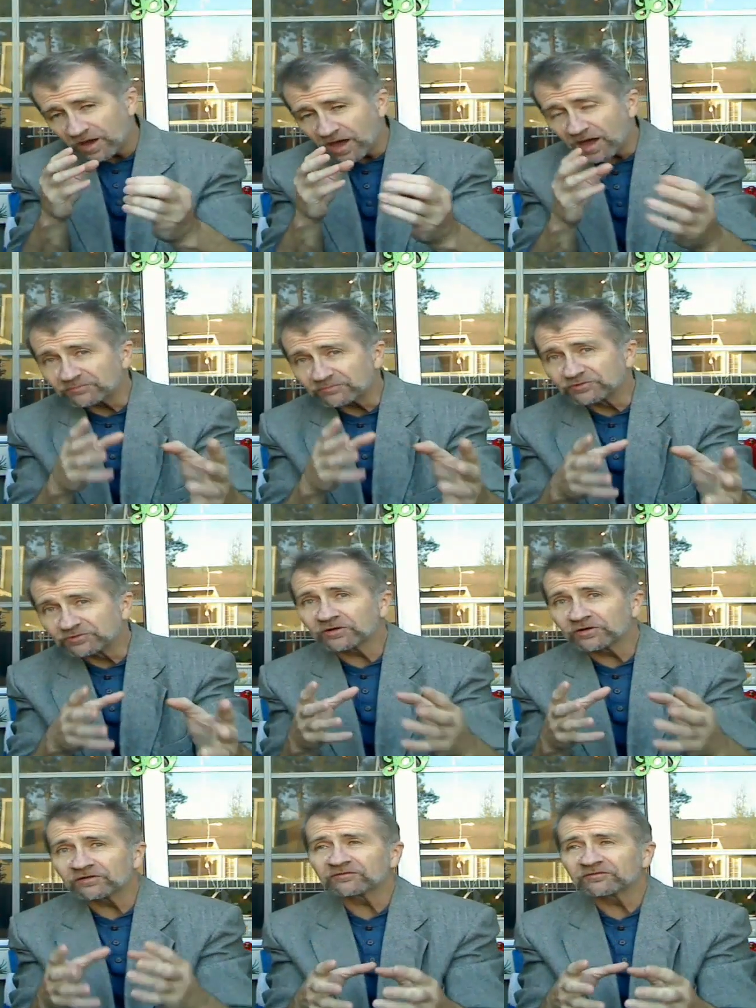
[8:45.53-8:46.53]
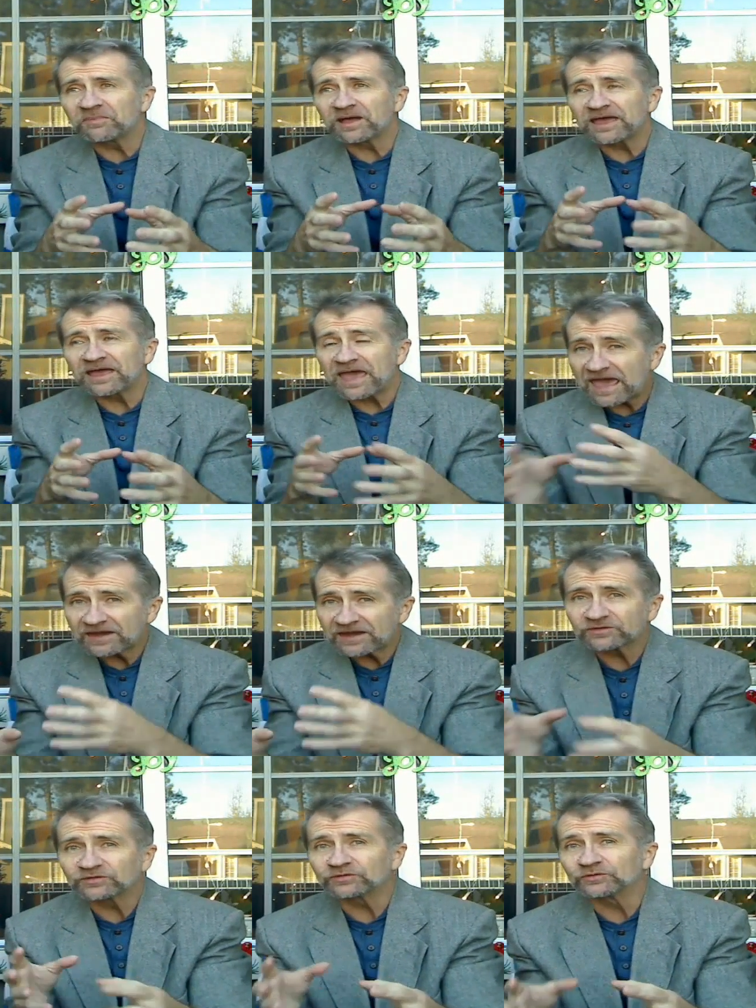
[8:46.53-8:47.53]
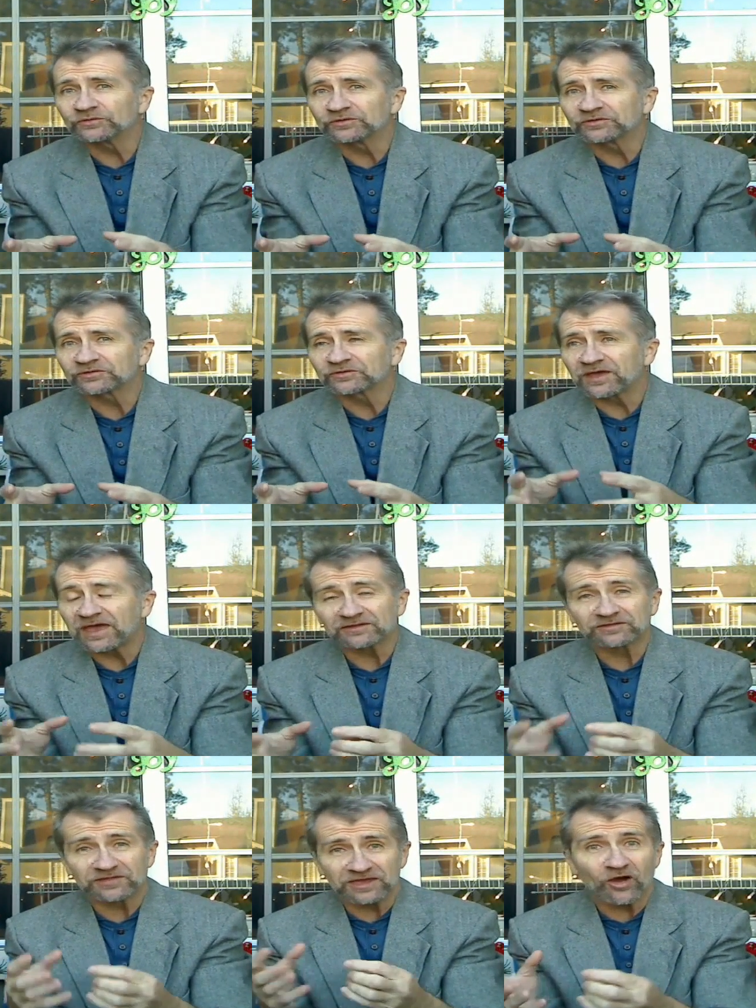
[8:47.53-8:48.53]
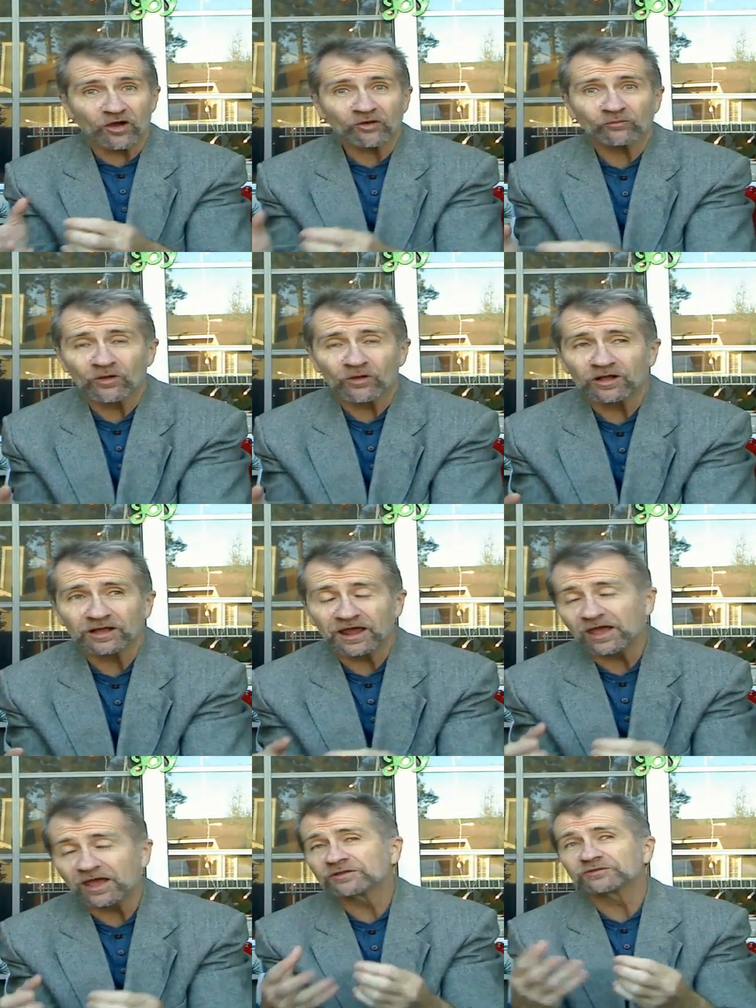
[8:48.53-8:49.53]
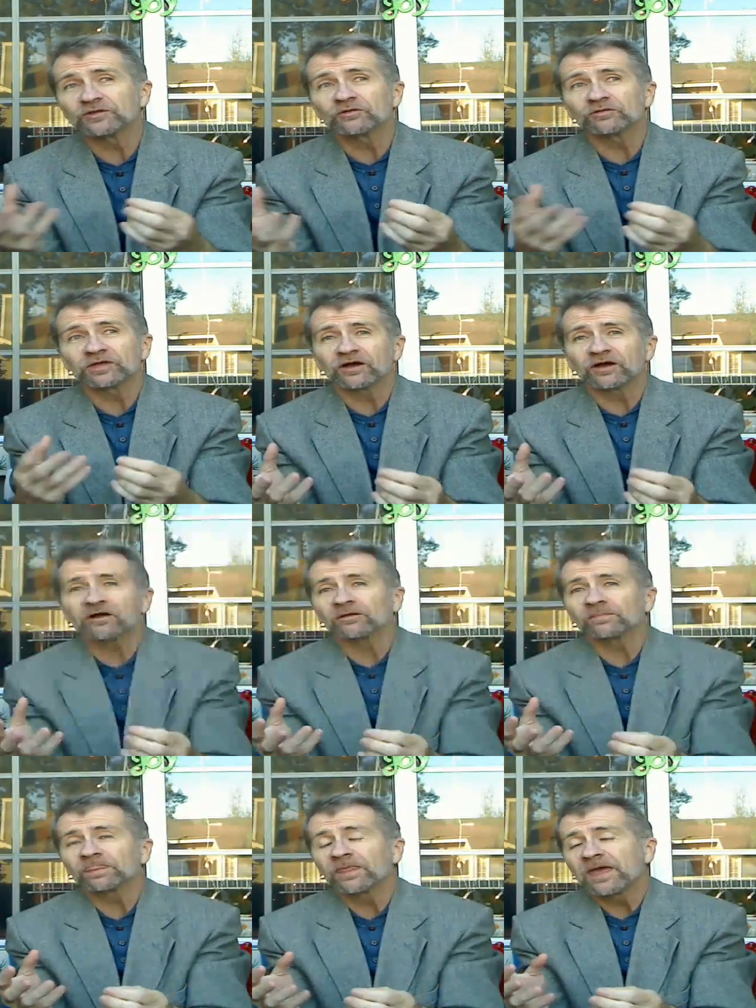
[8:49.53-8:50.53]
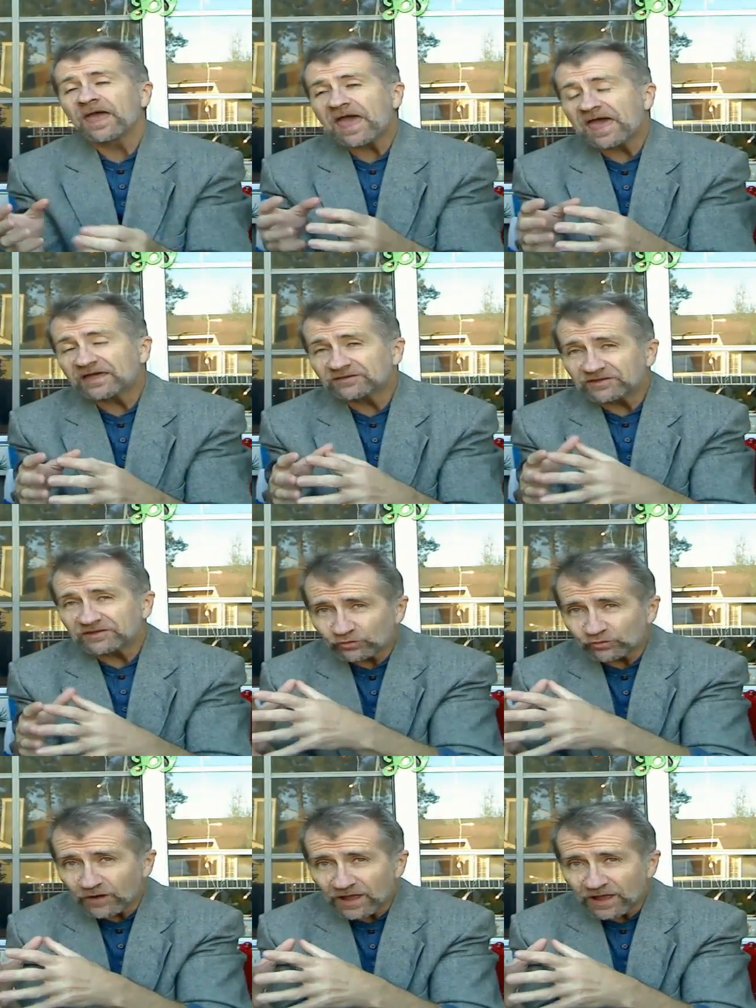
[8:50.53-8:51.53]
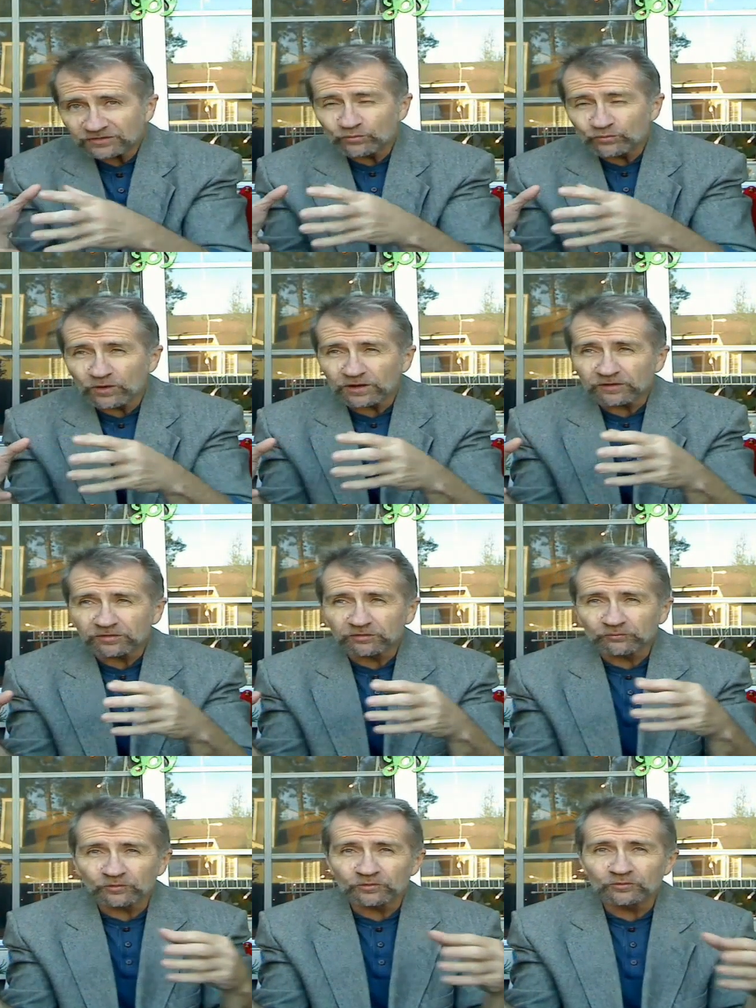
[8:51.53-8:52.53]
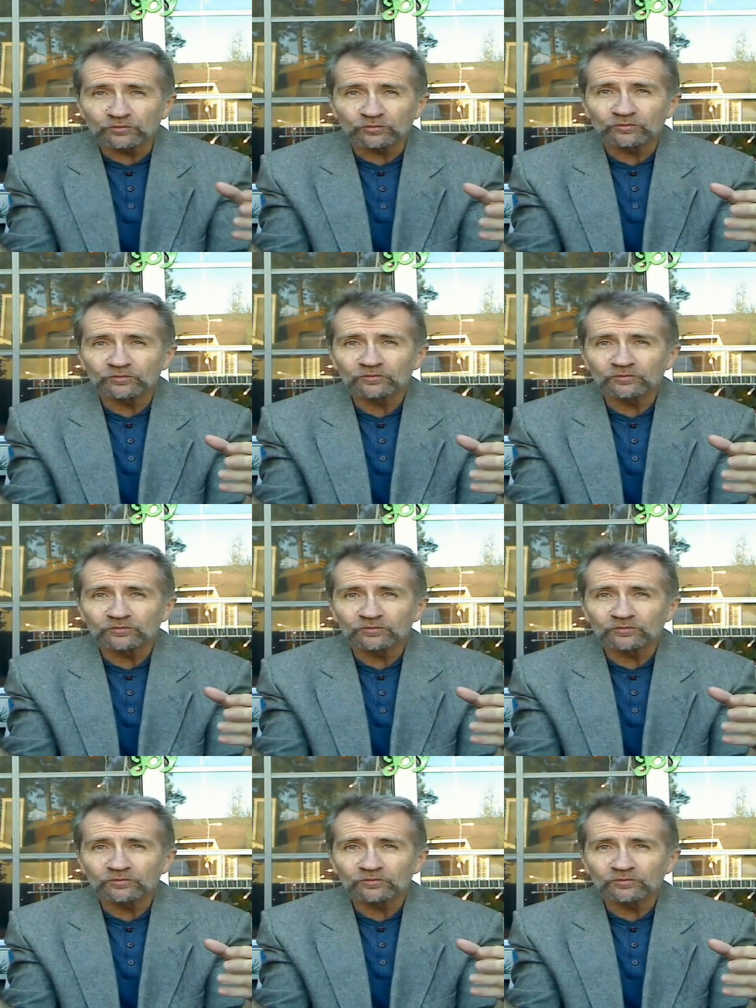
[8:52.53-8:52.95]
observe my attitudes as they are wrong, and I always know they are, as I try to work through